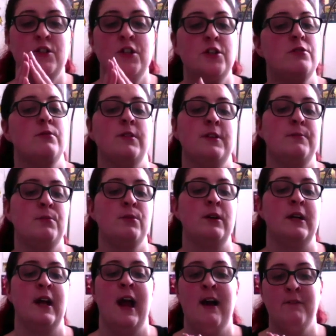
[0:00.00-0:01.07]
neutral in the
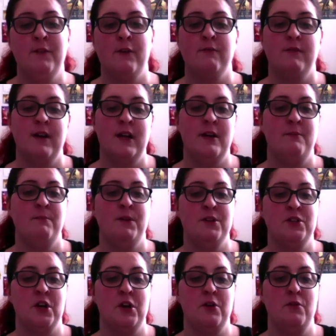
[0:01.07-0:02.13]
book, have not read it, but
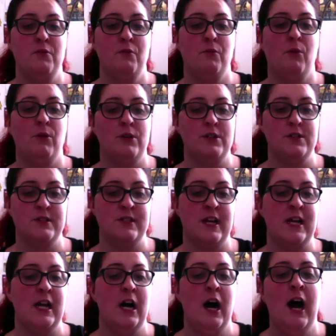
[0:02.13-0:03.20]
don't want to
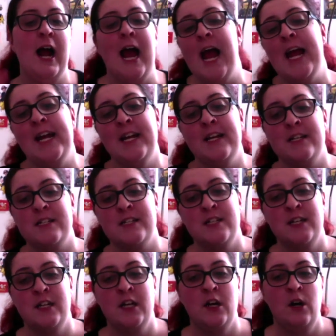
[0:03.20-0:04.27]
say, I hate it,
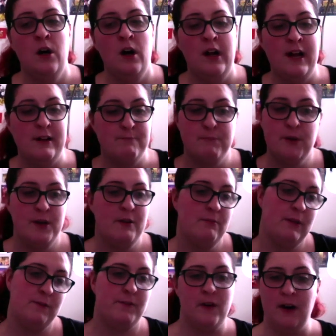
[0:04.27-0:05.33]
burn it
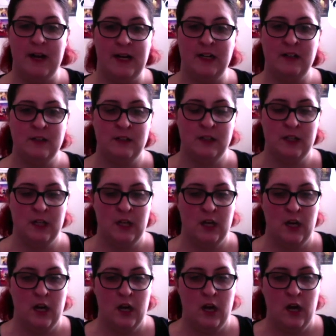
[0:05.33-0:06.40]
with fire.
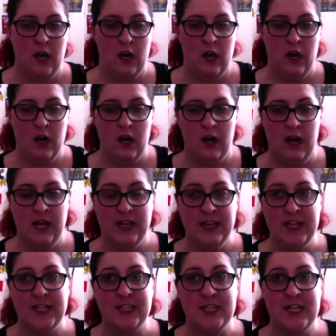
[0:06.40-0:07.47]
I
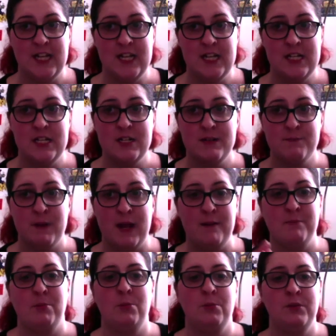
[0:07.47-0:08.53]
think that
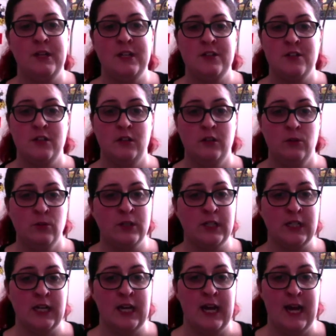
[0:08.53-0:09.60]
people need to look
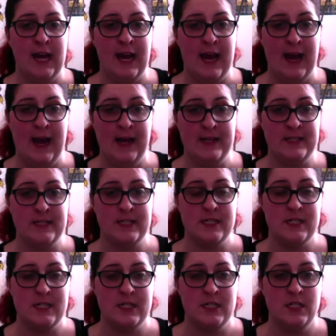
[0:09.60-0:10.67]
at
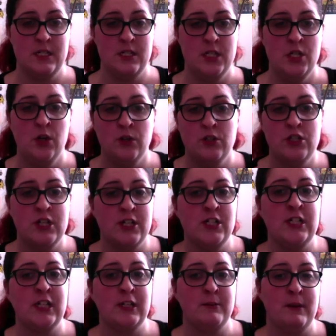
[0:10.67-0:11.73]
not
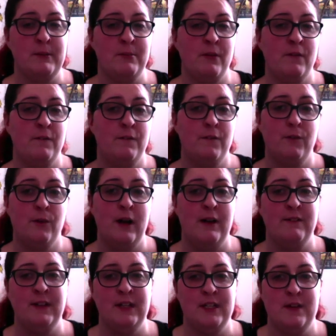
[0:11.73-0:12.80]
judging other people for
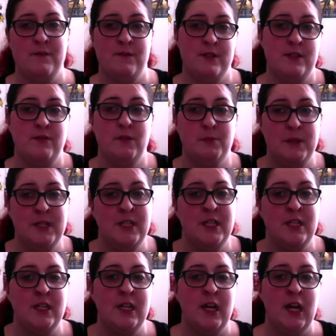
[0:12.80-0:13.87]
having a difference of
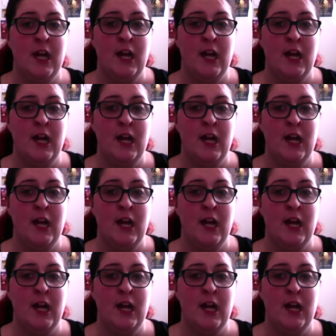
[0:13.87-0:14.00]
opinion,